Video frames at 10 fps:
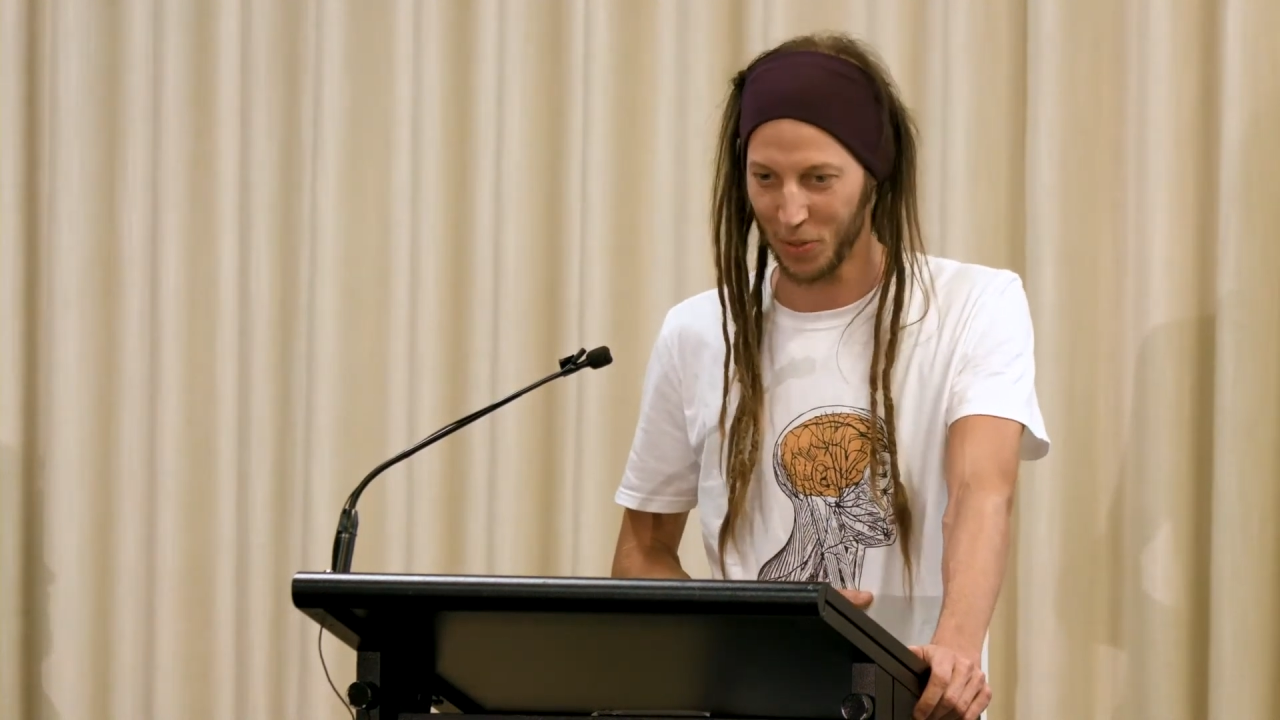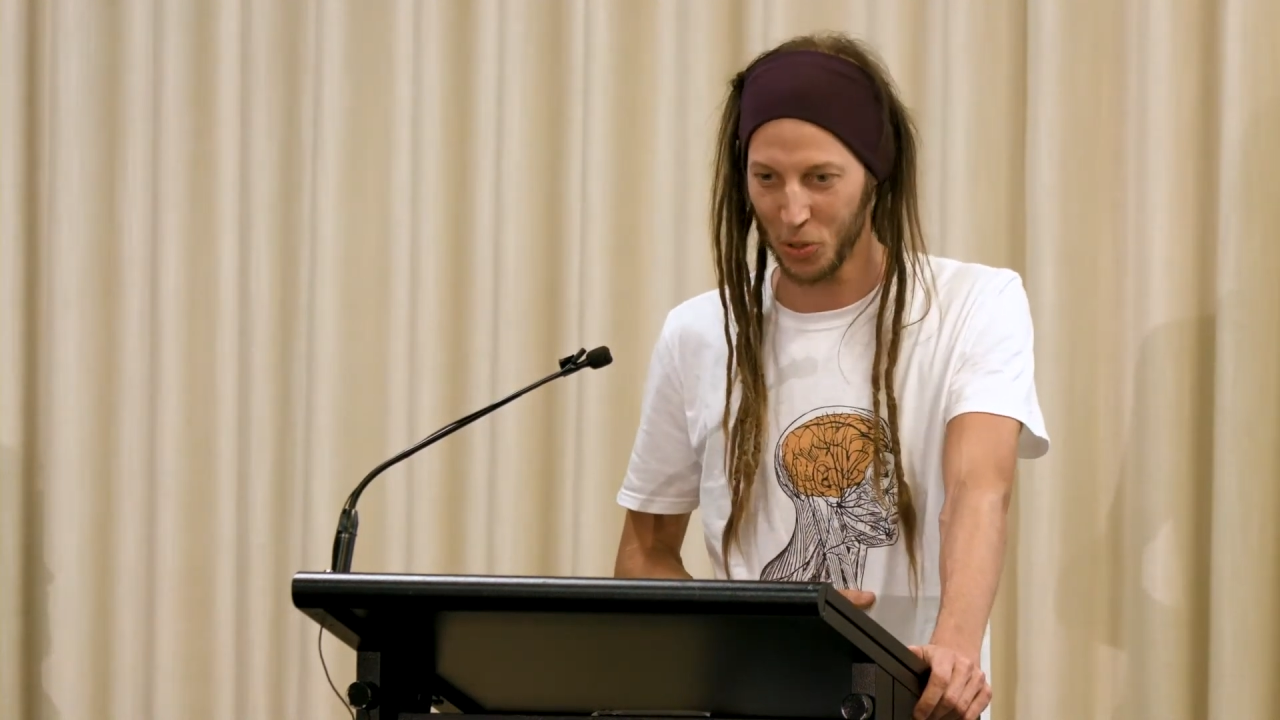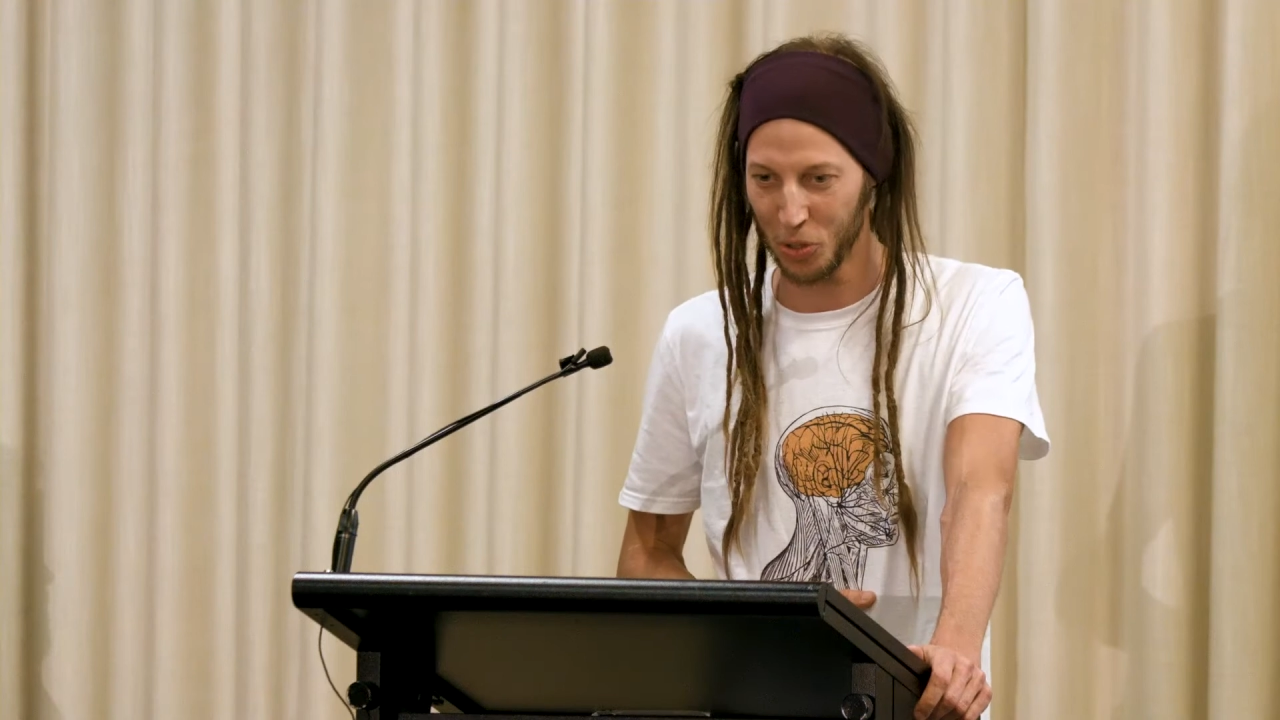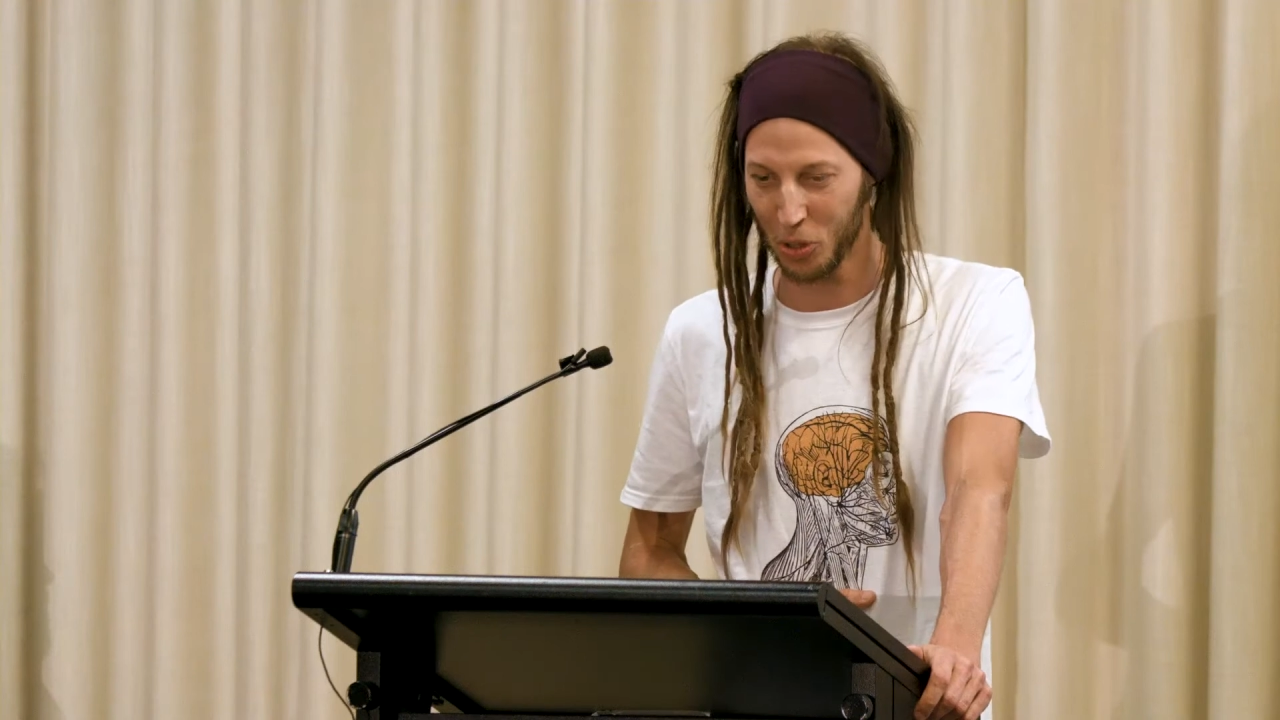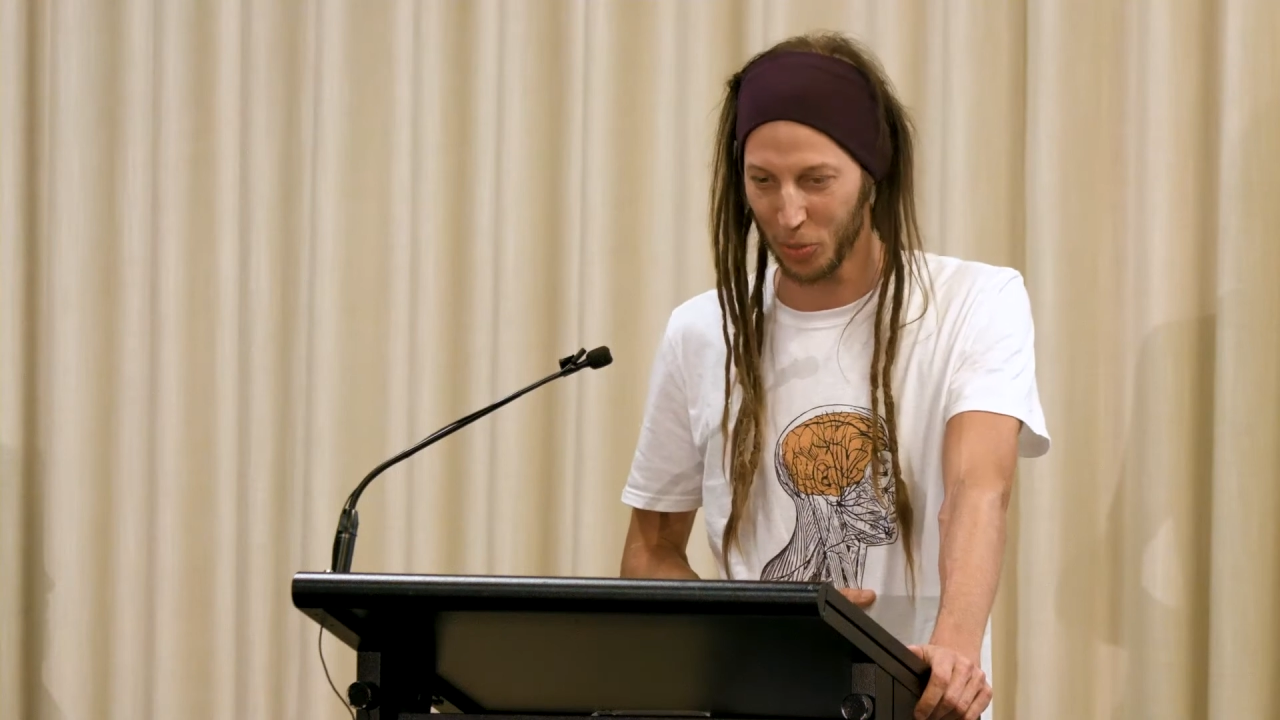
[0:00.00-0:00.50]

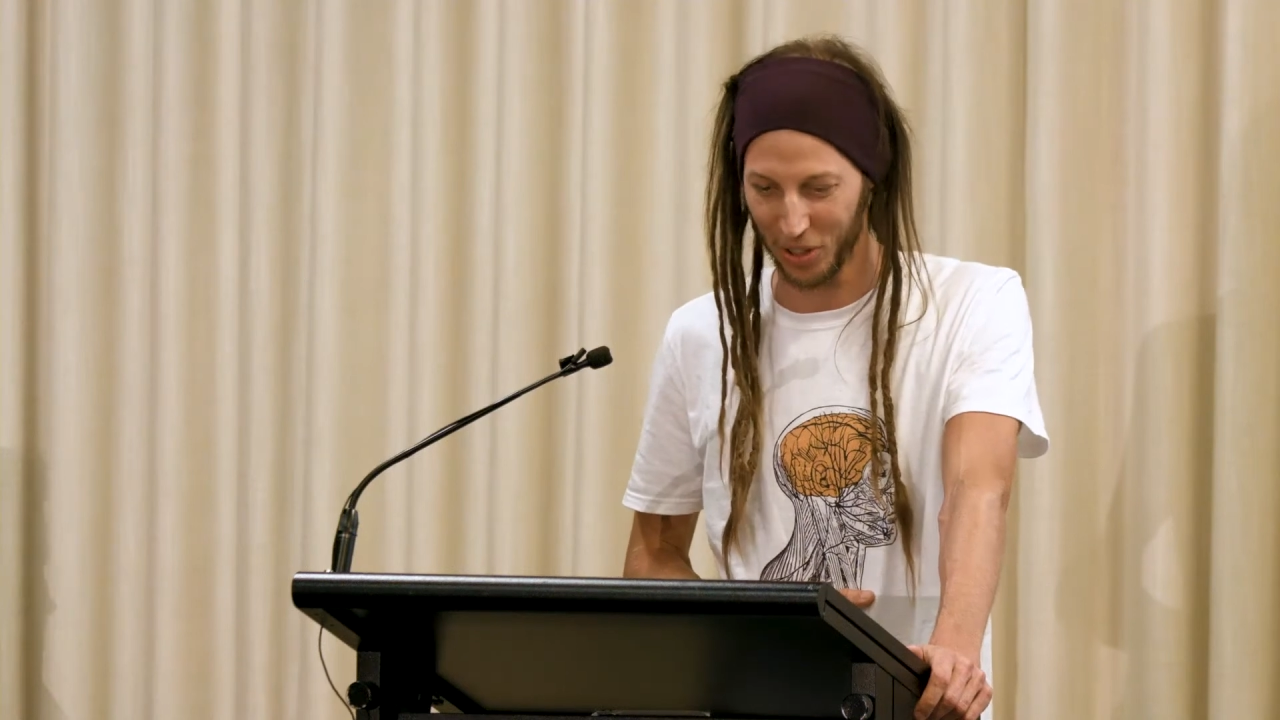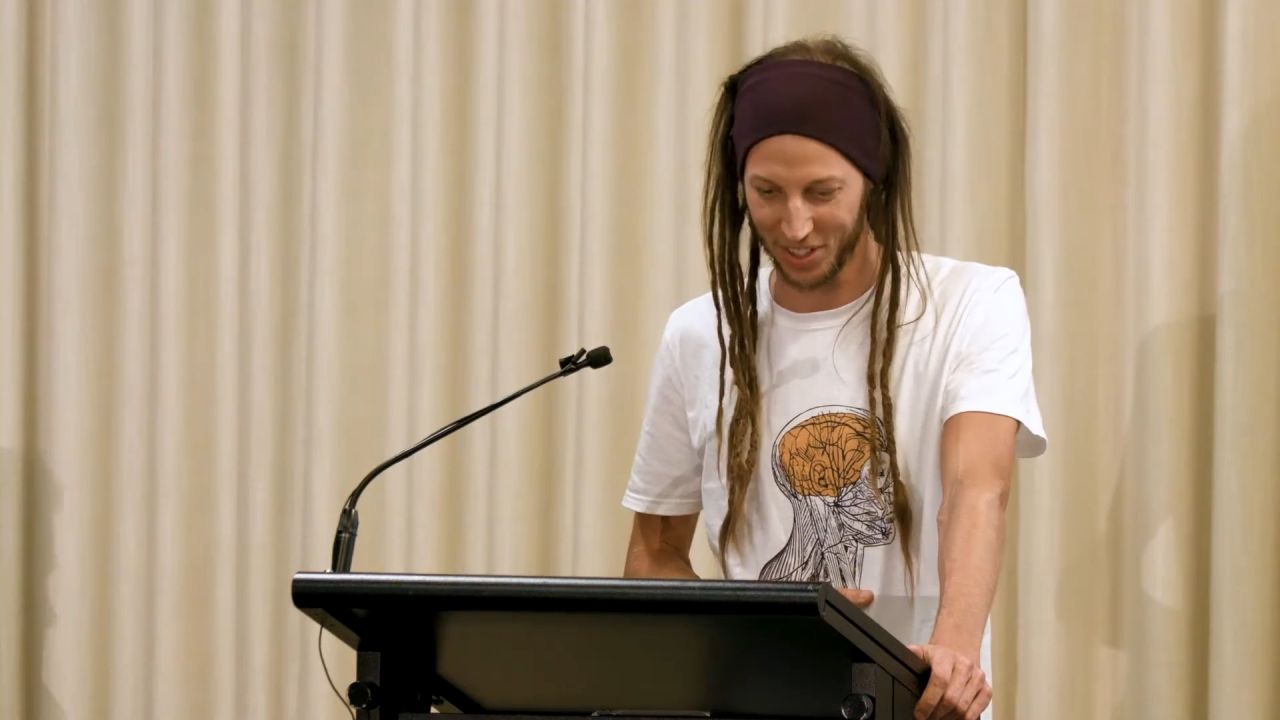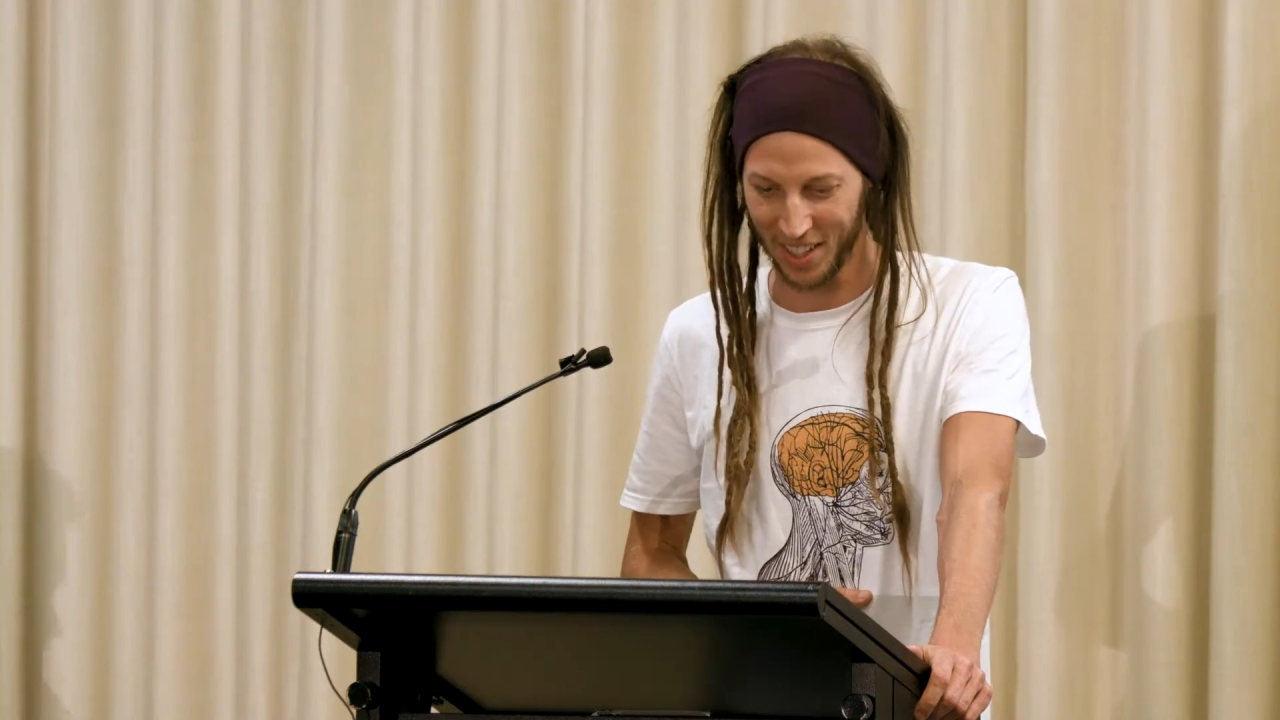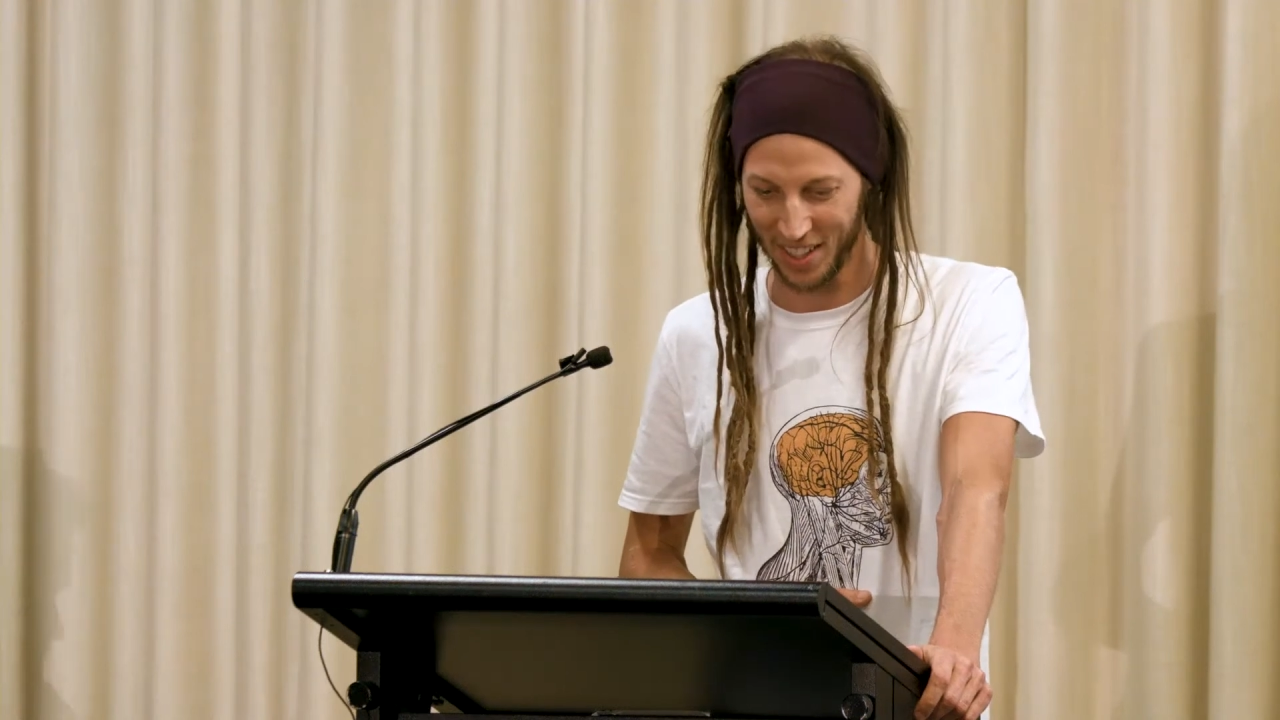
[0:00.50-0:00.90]
YouTube content